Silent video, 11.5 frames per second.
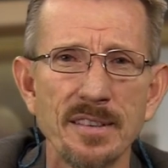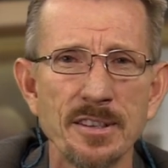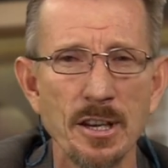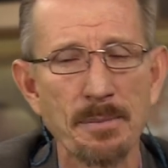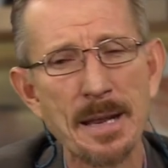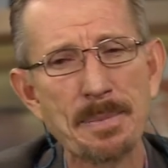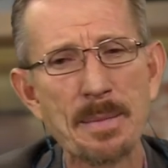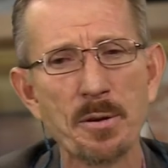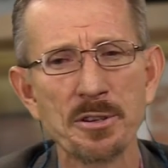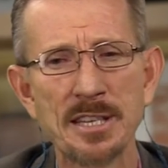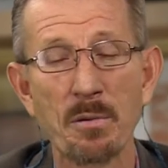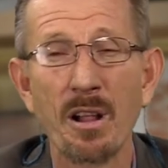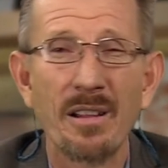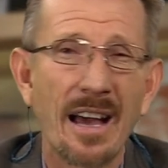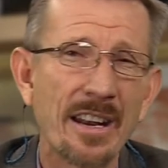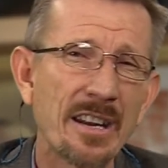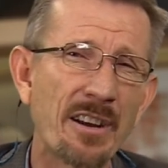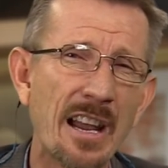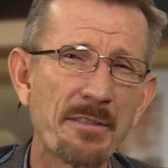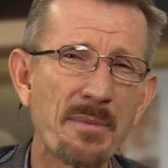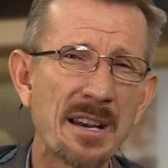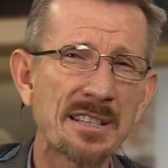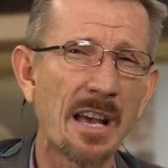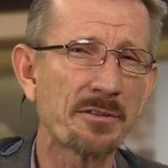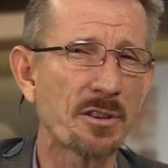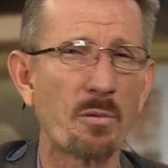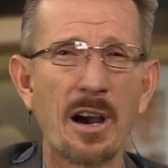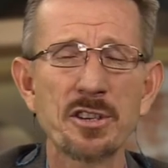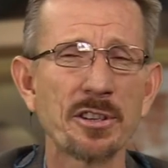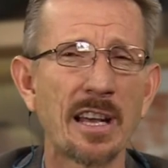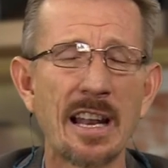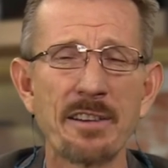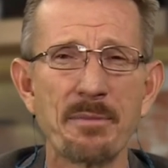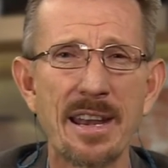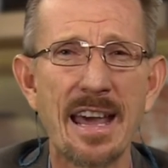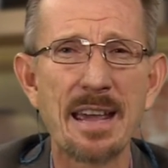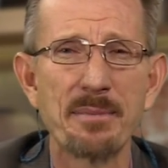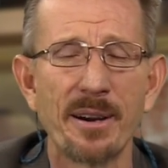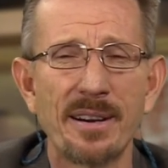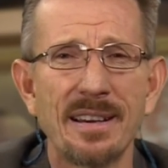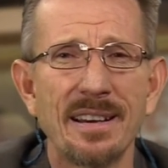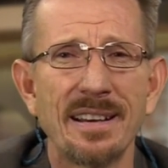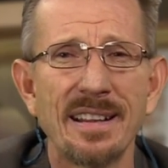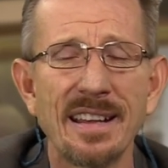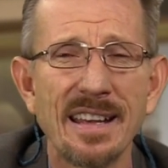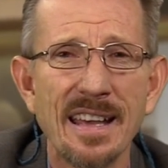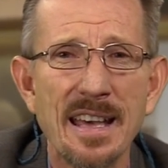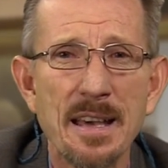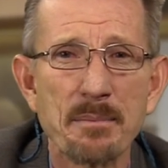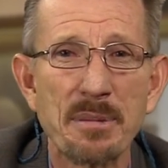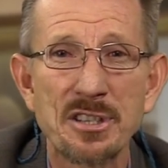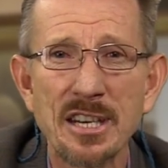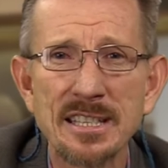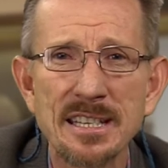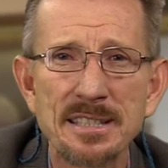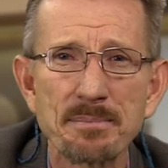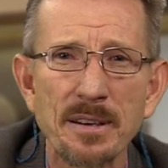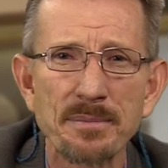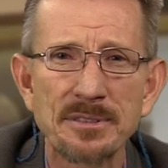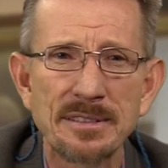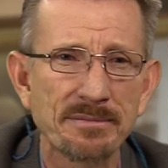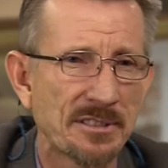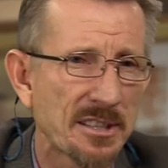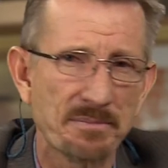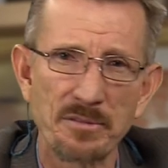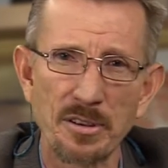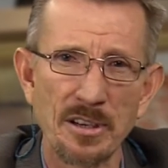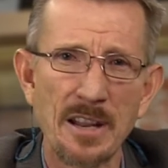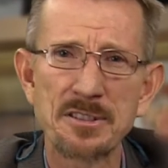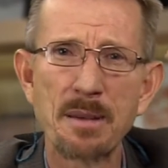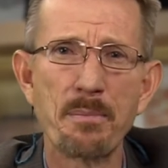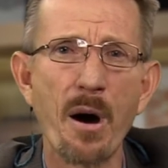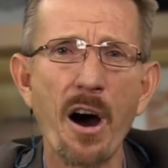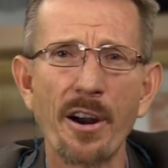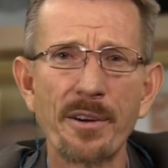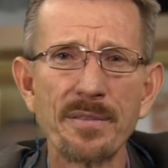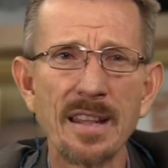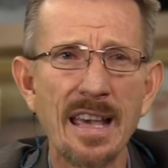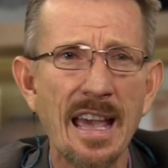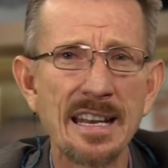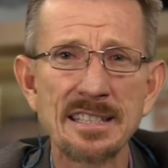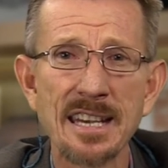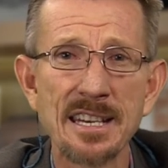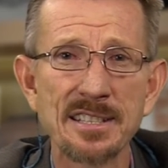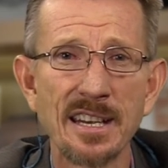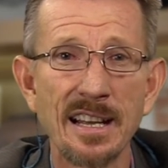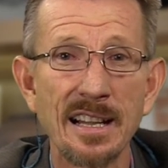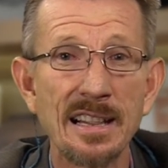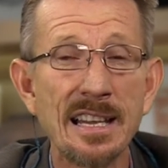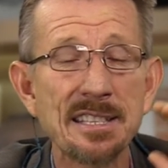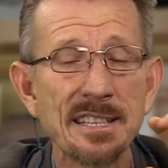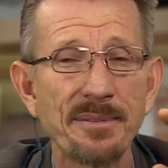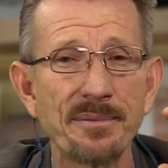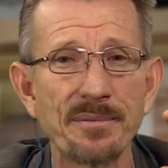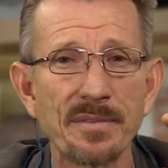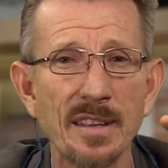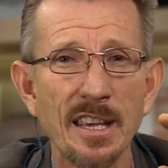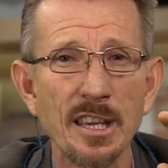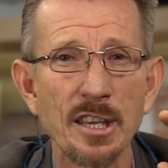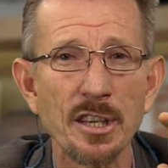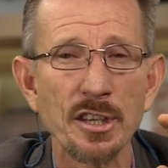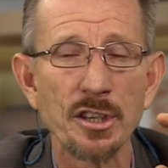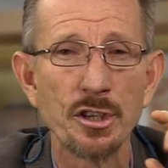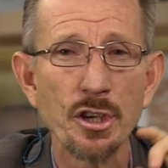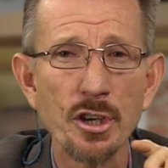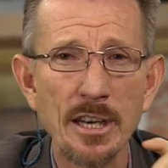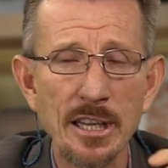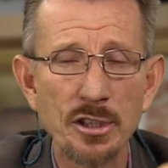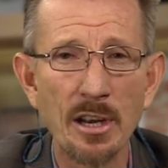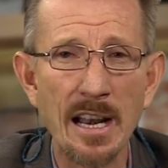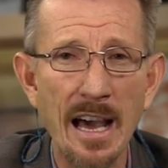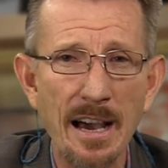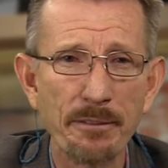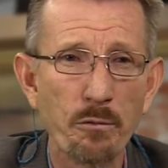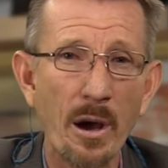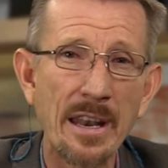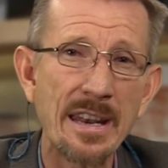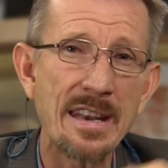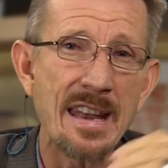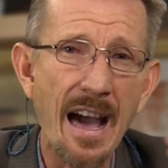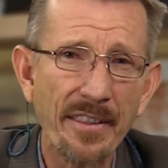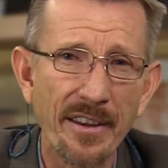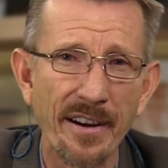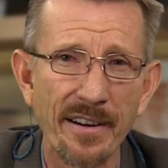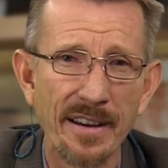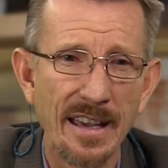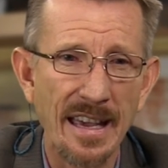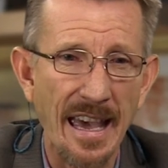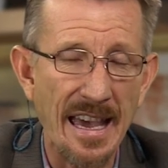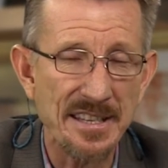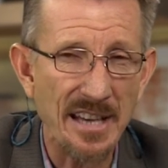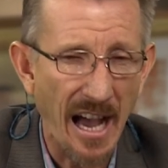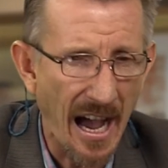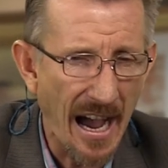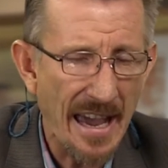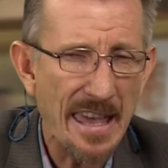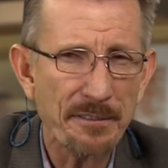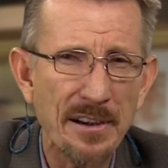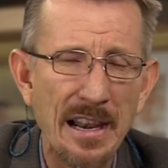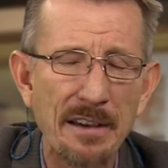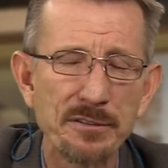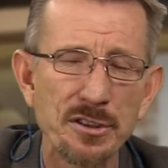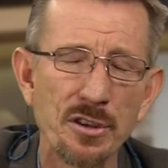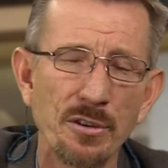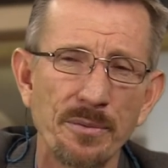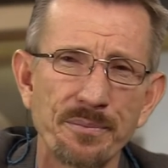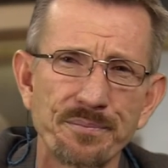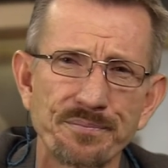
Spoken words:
So many people would say, well, I don't even love myself, so why should I love my neighbor? But Jesus just lifts the bar and he says, listen, you need to love one another as I have loved you.